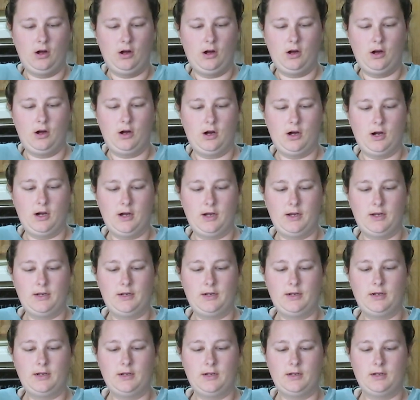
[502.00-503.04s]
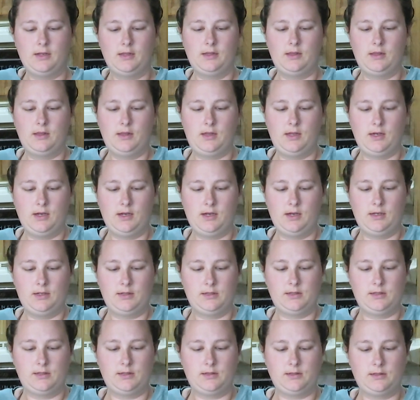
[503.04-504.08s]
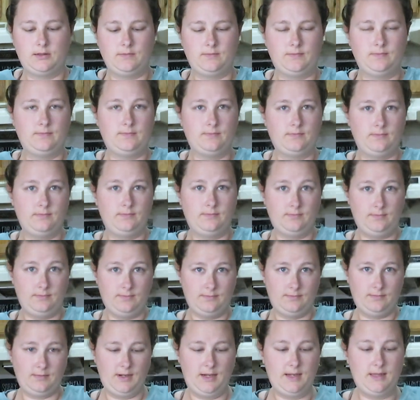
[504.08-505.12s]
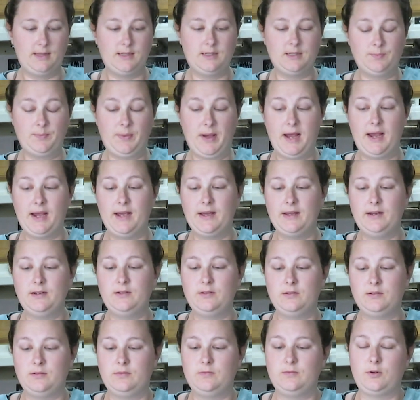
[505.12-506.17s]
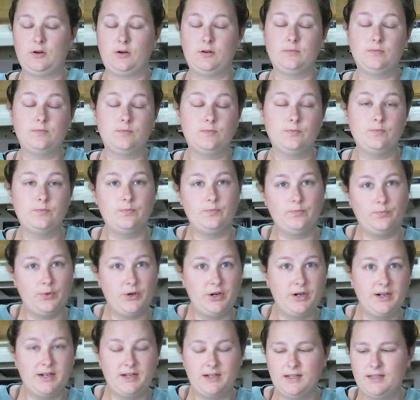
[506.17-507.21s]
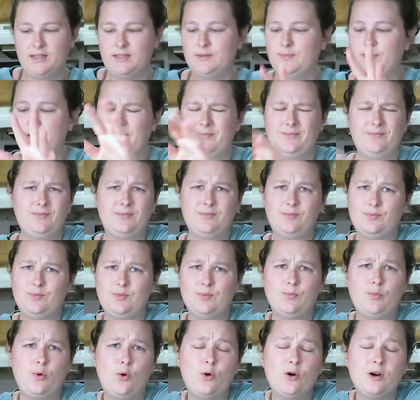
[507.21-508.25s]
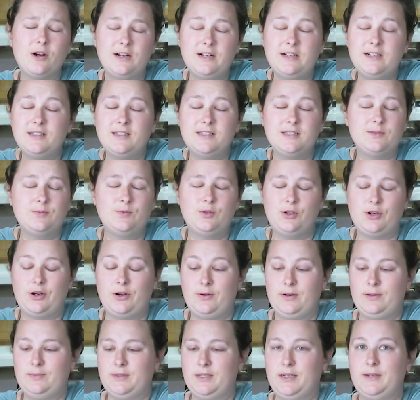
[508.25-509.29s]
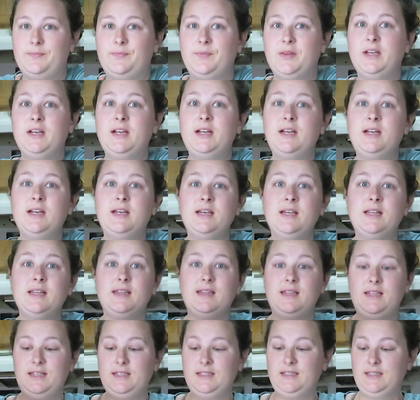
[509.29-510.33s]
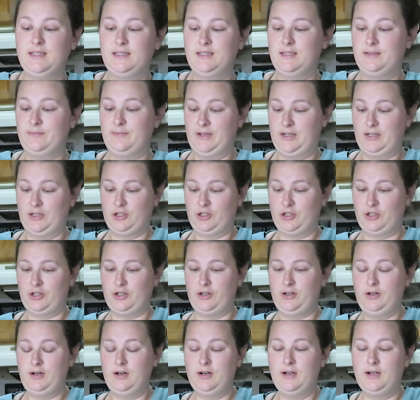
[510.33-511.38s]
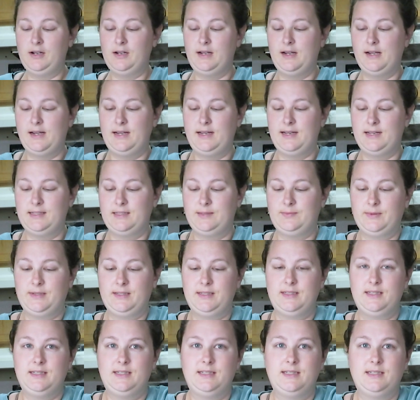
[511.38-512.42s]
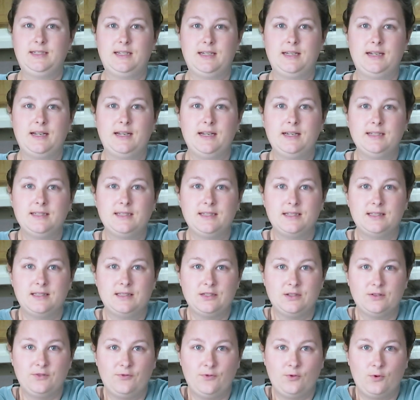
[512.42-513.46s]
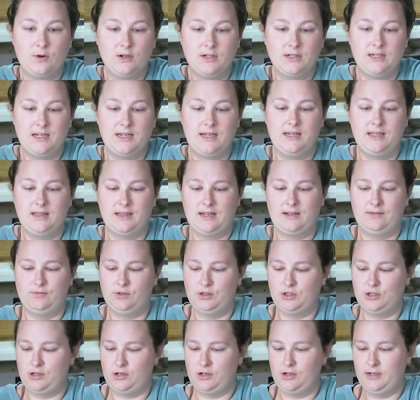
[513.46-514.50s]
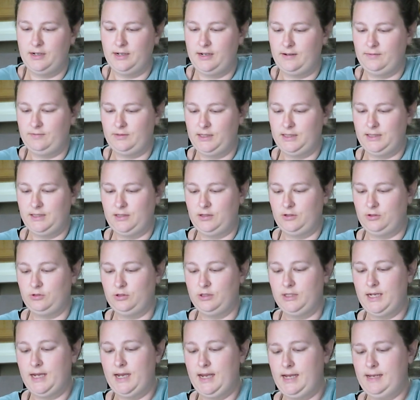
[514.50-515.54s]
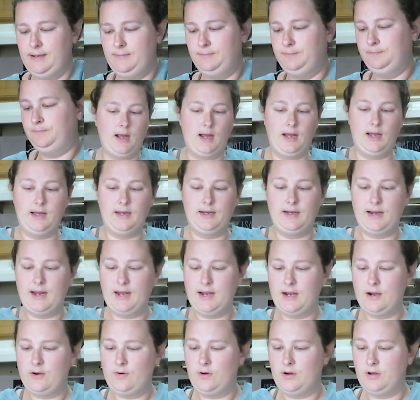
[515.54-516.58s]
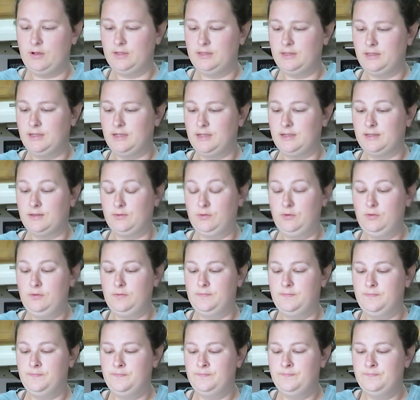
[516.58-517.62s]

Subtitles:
on this, in this pan, or put it into this pan, pour it into this, you know what I'm saying. This is the mixture. It has been sitting since the 14th. I've stirred it every single day. And now all it says, whew,